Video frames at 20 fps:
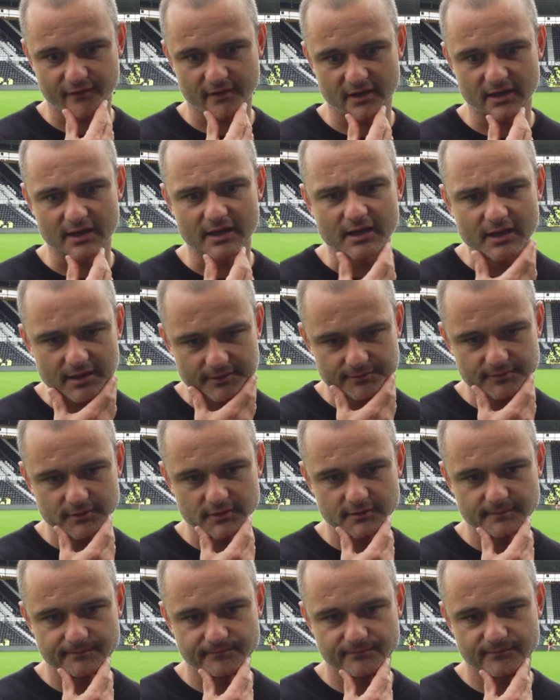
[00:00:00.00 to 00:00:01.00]
this
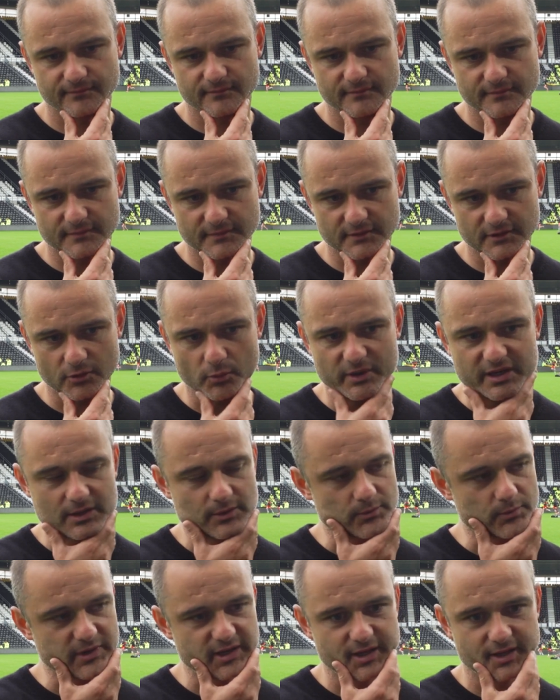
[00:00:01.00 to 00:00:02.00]

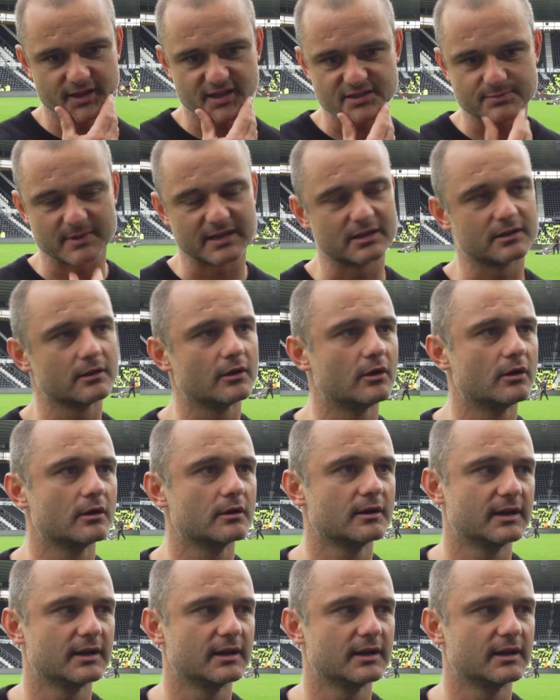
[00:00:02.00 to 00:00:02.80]
meant a lot.